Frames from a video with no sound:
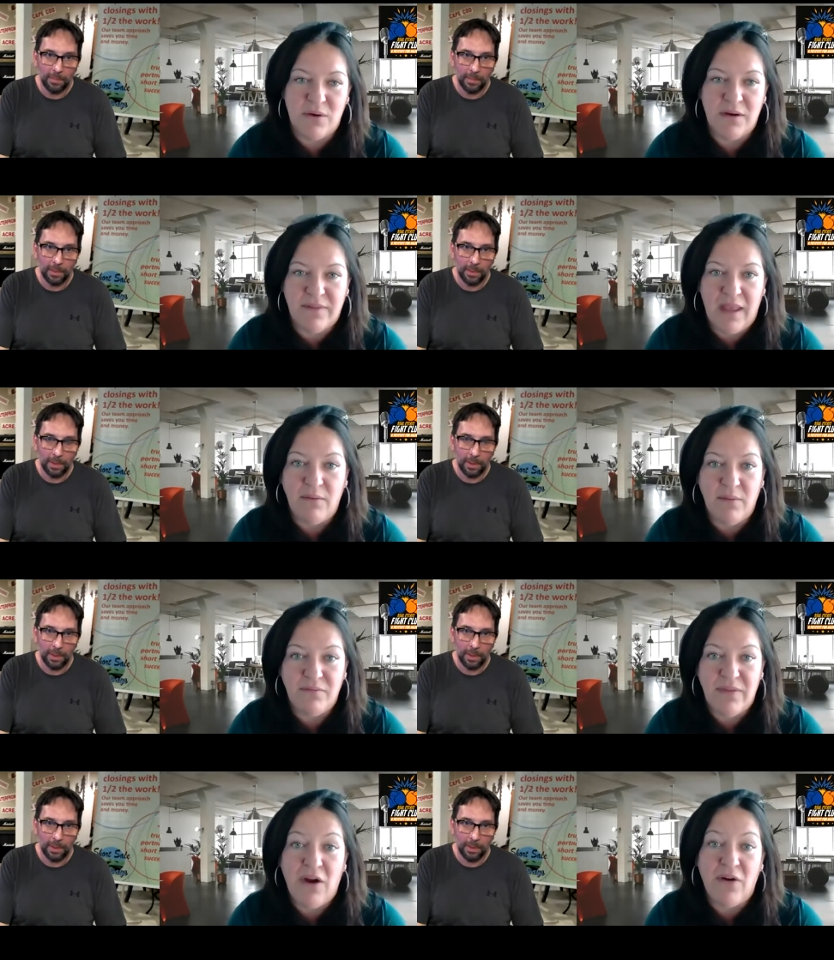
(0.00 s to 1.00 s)
Speaker 1: or if they
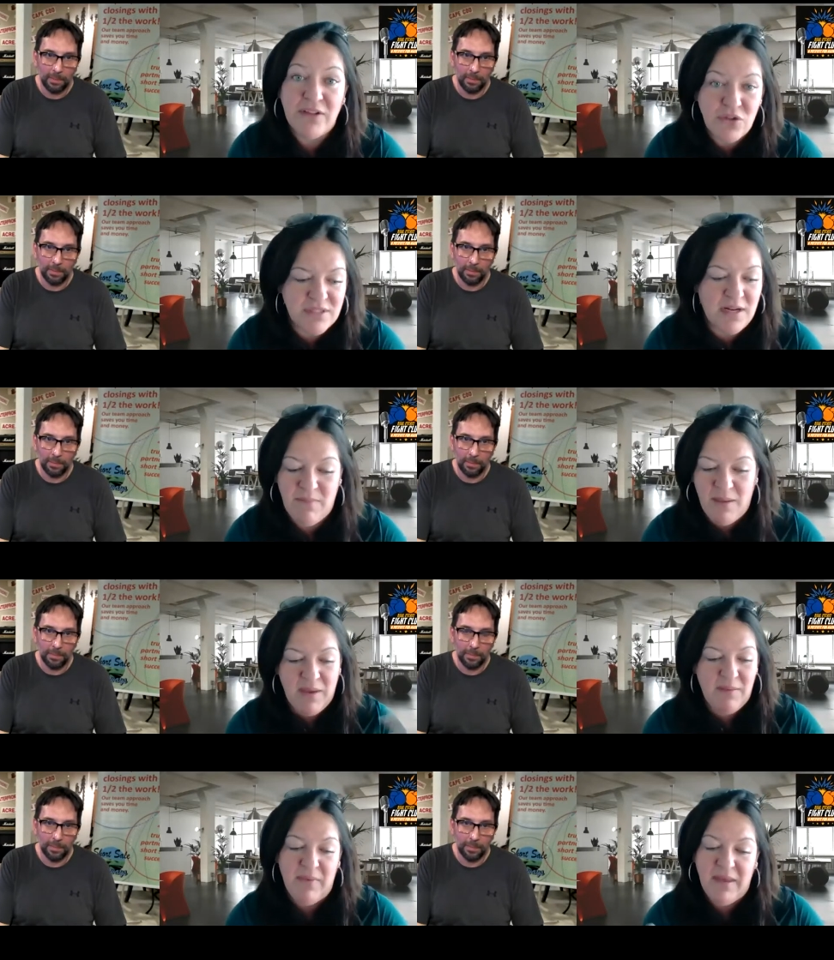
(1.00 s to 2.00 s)
they are interested in
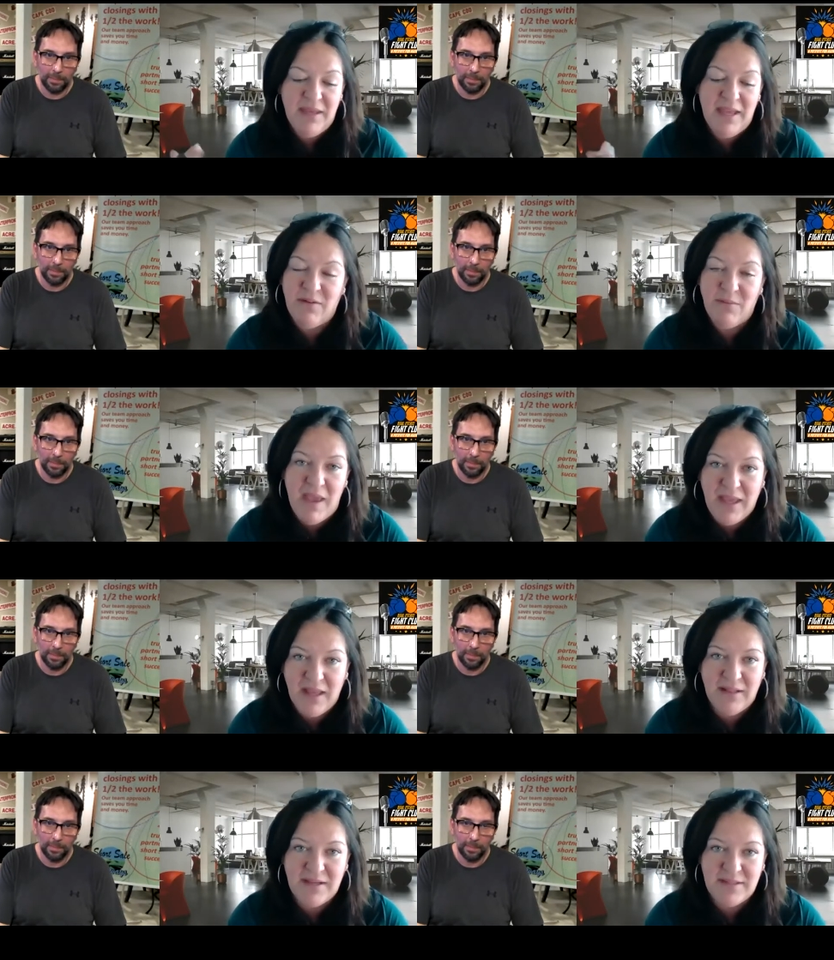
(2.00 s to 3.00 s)
maybe even
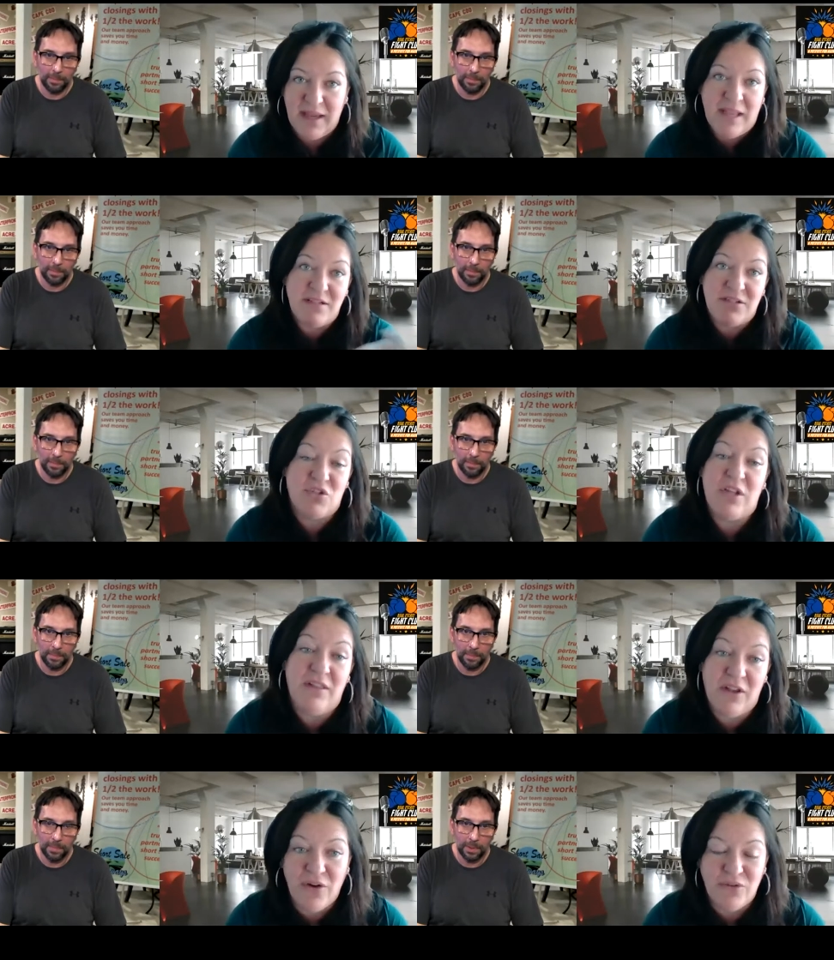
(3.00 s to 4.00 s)
making this like interested
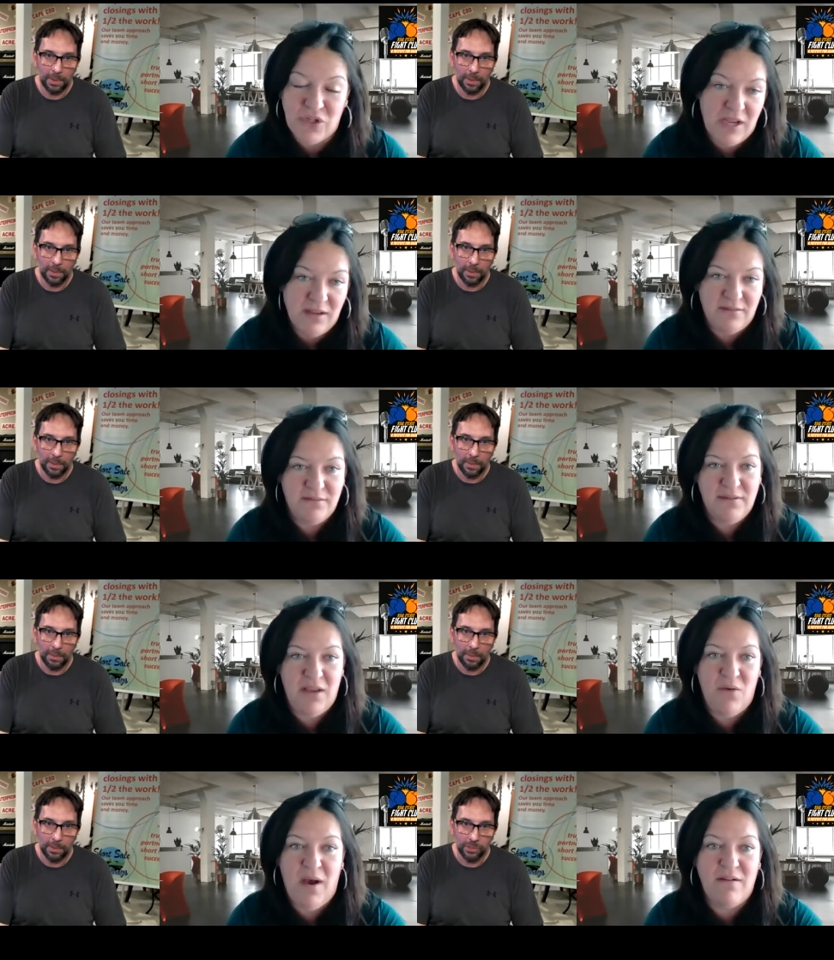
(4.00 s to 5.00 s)
in the coaching
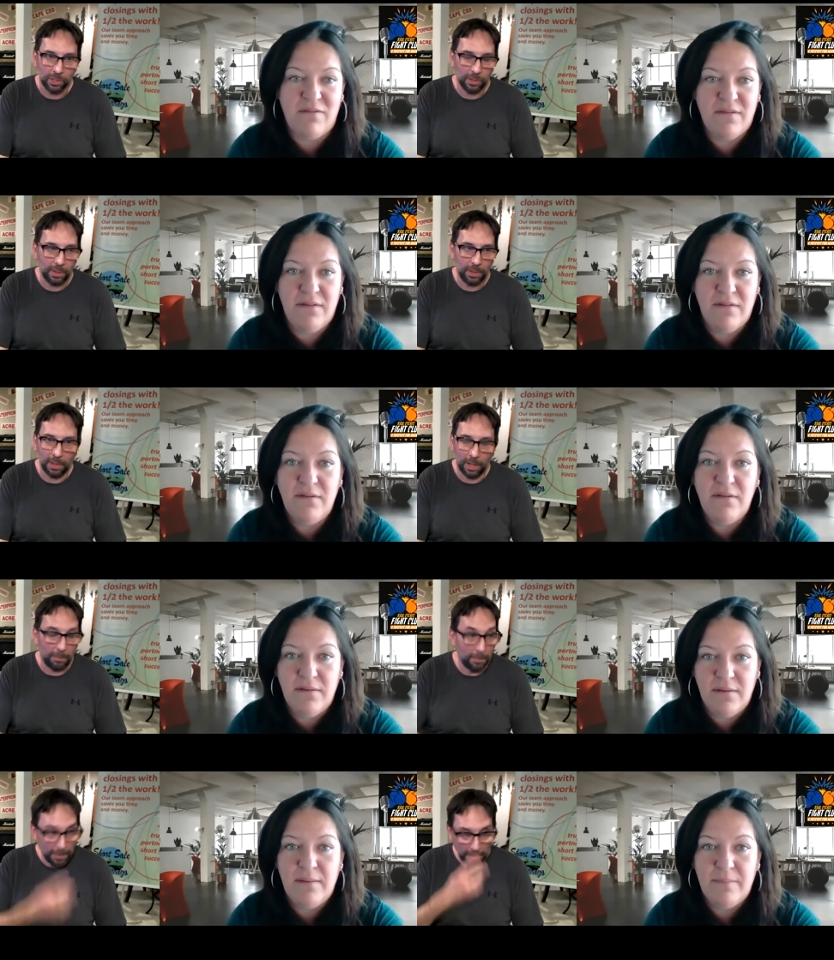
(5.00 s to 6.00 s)
that you have? Sure.
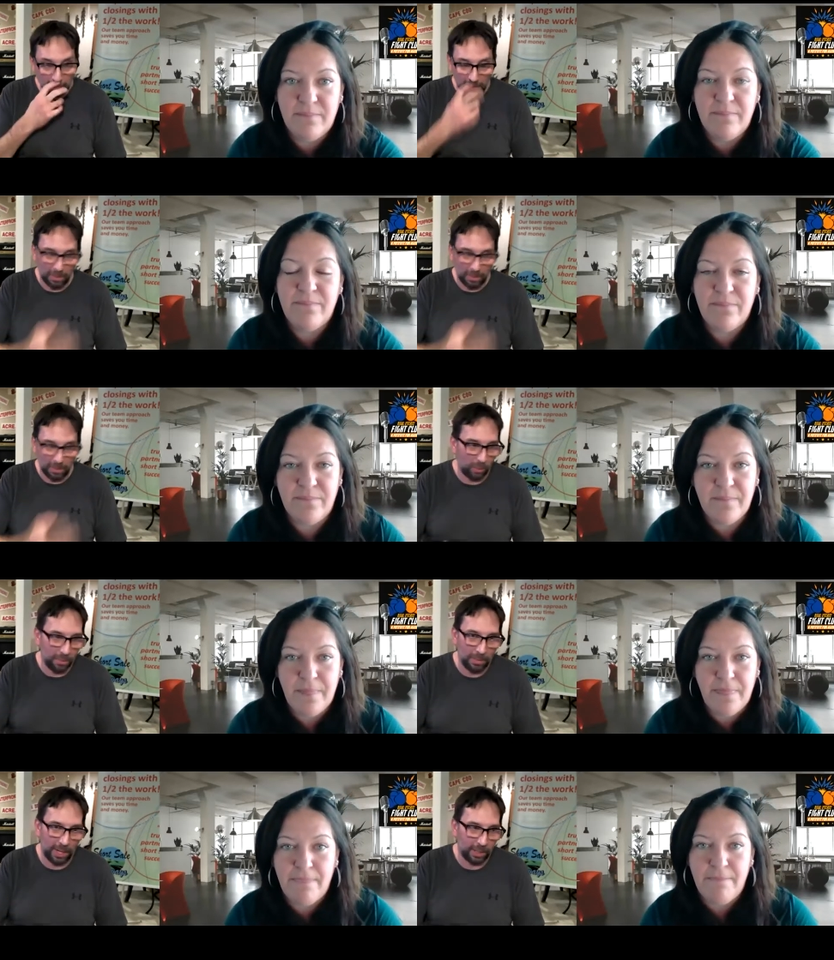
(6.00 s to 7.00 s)
Speaker 2: Um, well, my
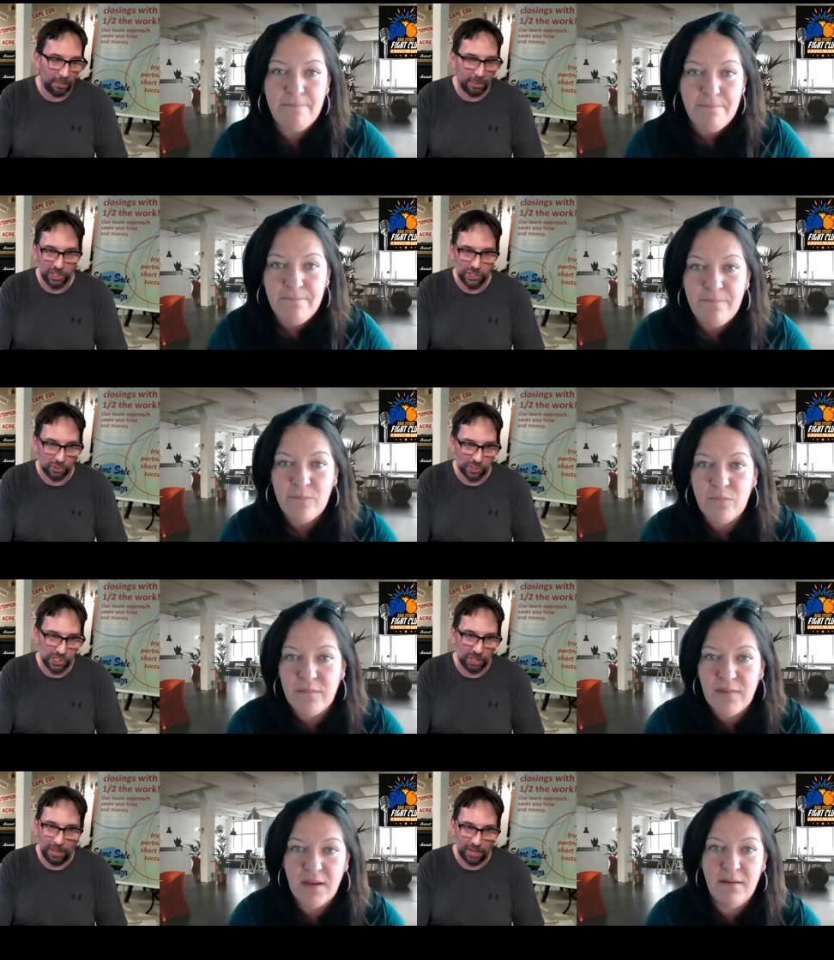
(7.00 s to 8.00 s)
my company is Short Sale
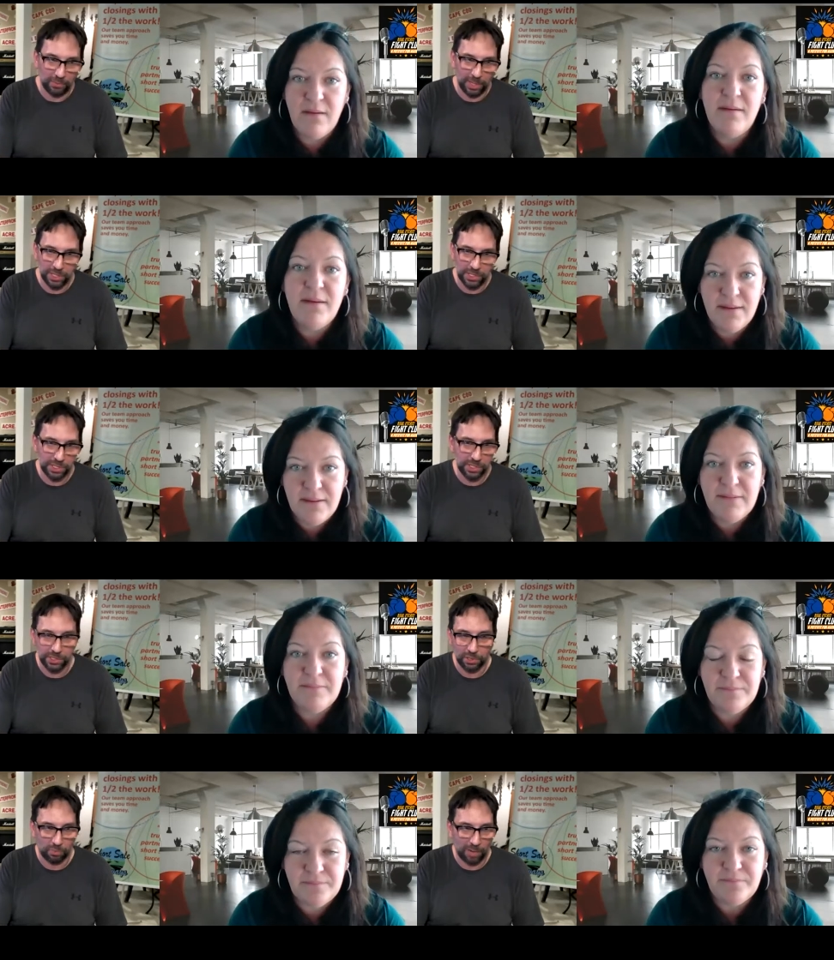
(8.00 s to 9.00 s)
Pathways,
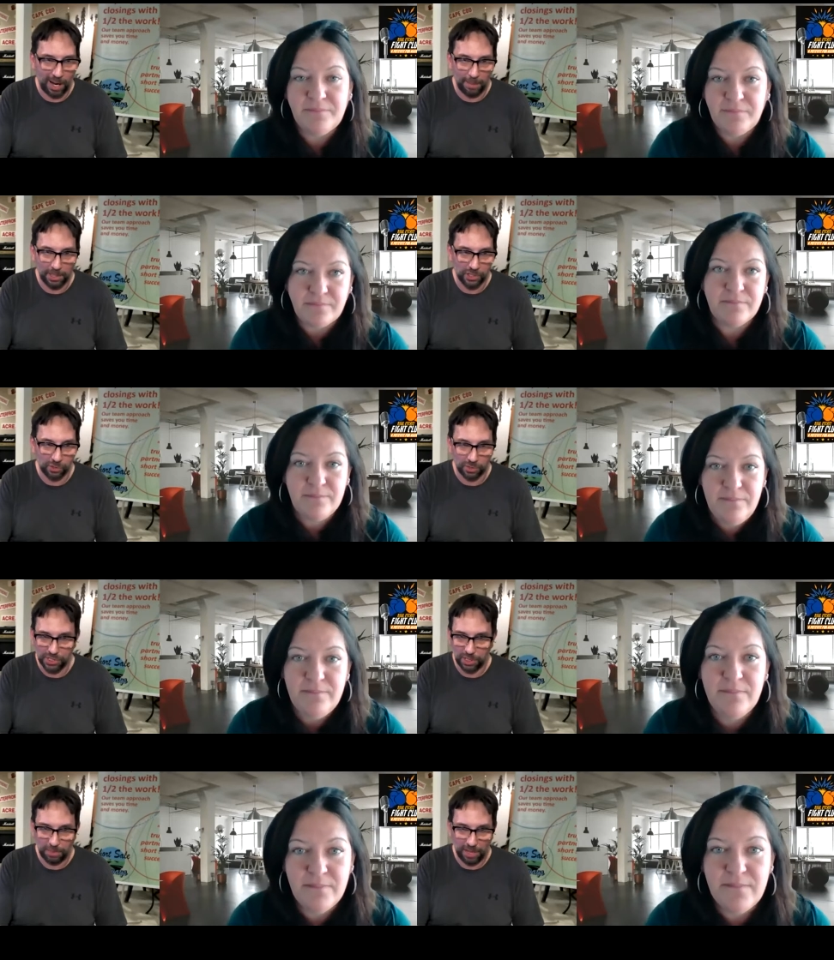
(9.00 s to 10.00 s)
so Rob at
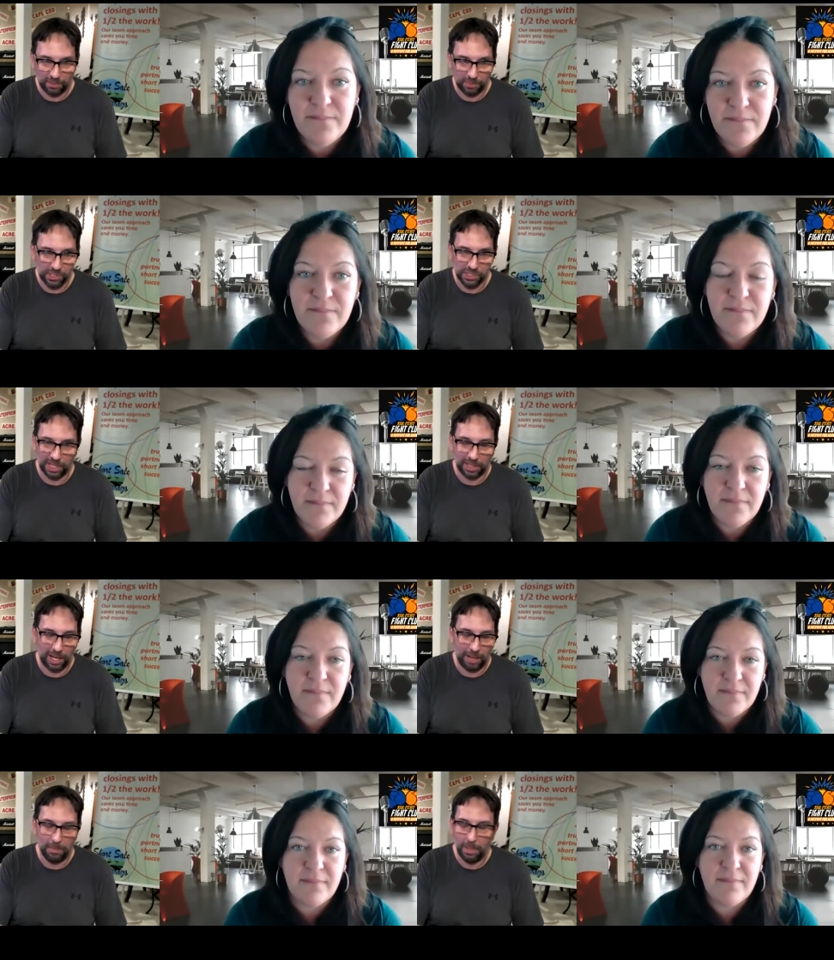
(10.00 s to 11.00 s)

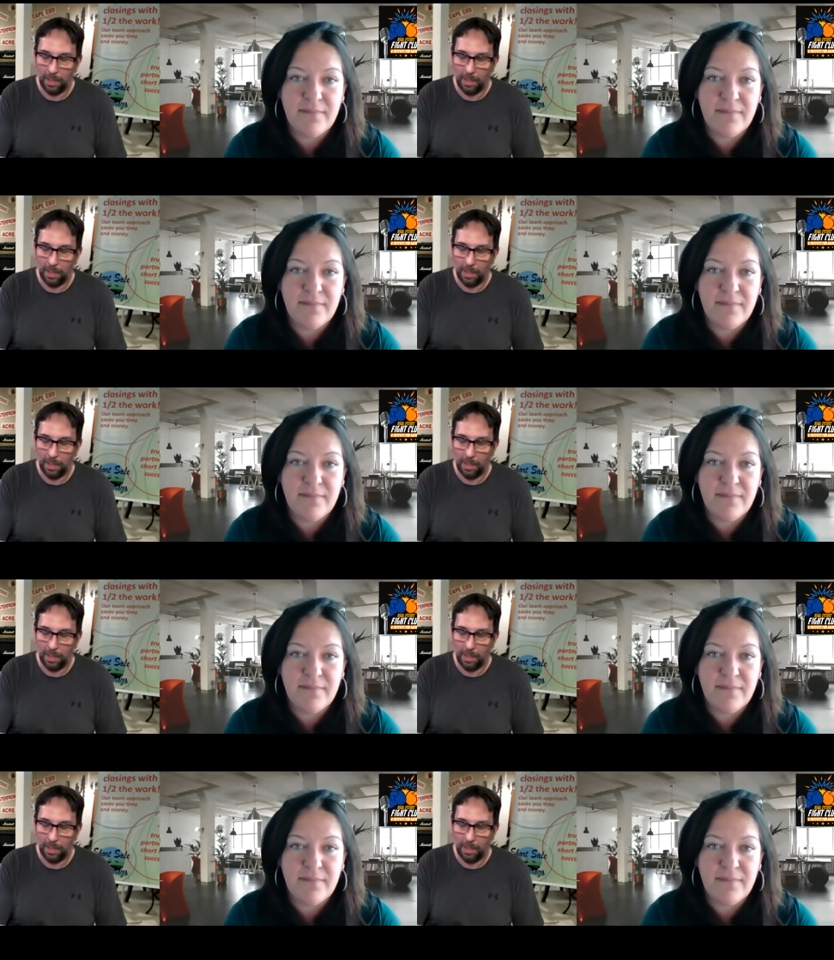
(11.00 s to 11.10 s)
shortsalepathways.com.